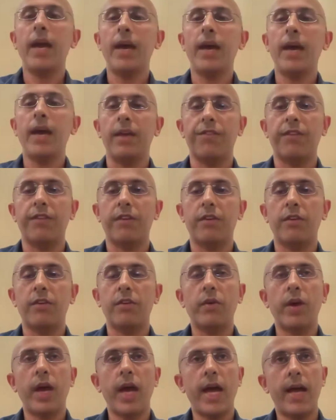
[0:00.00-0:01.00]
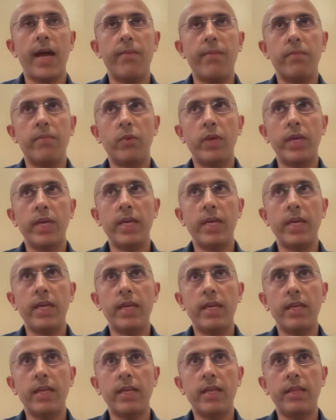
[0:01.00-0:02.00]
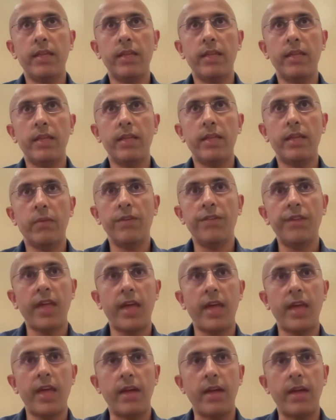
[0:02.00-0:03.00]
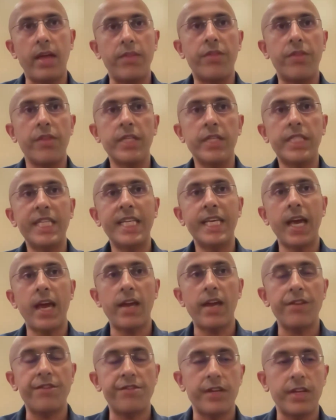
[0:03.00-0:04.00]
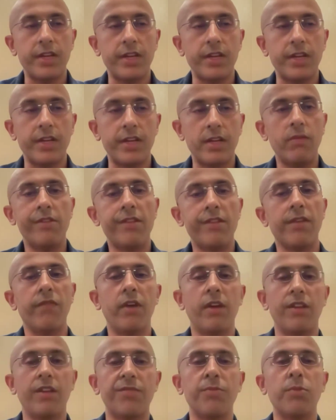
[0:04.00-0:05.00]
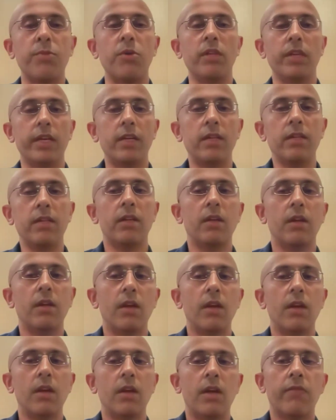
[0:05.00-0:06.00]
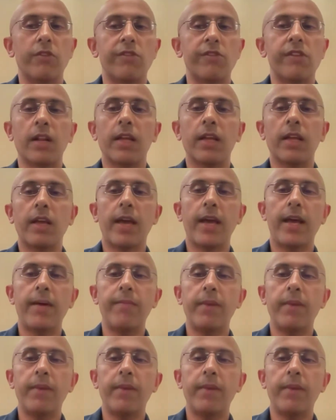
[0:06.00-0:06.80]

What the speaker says: Yeah. So we use a 30 gauge needle, which is a very small needle, fortunately,